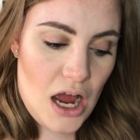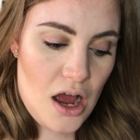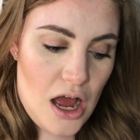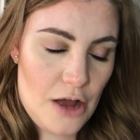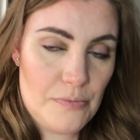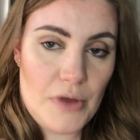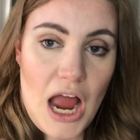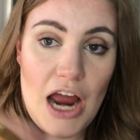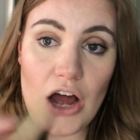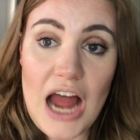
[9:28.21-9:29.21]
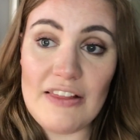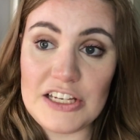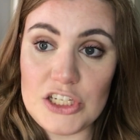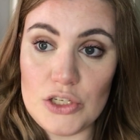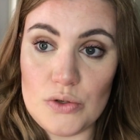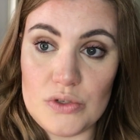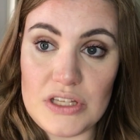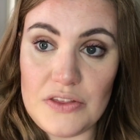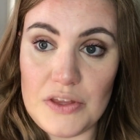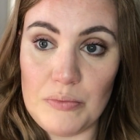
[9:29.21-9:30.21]
I like to use
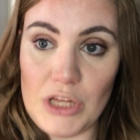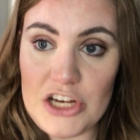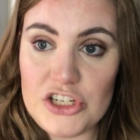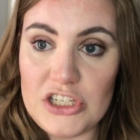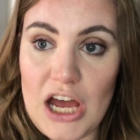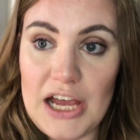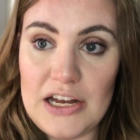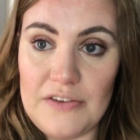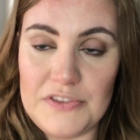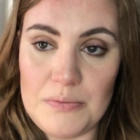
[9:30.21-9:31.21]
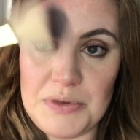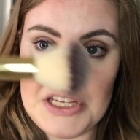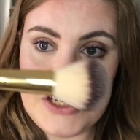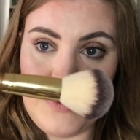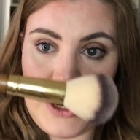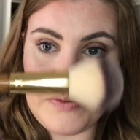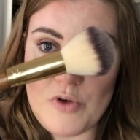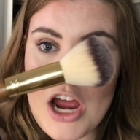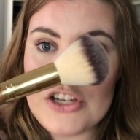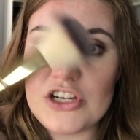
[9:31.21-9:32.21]
the blush side of the B squared
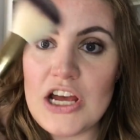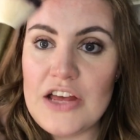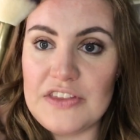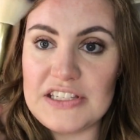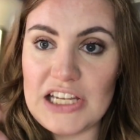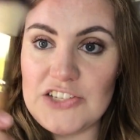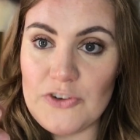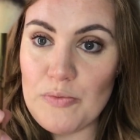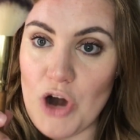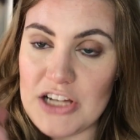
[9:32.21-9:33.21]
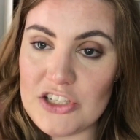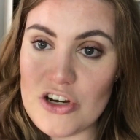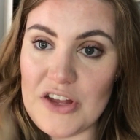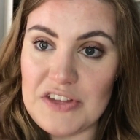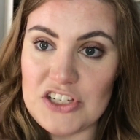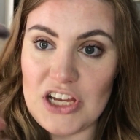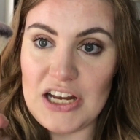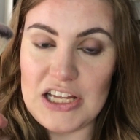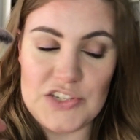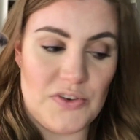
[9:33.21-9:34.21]
brush. This side's for bronzer and this
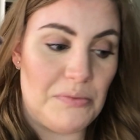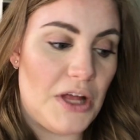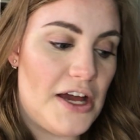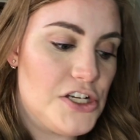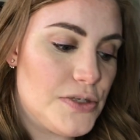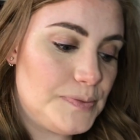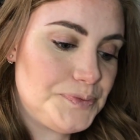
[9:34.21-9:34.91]
side is for blush.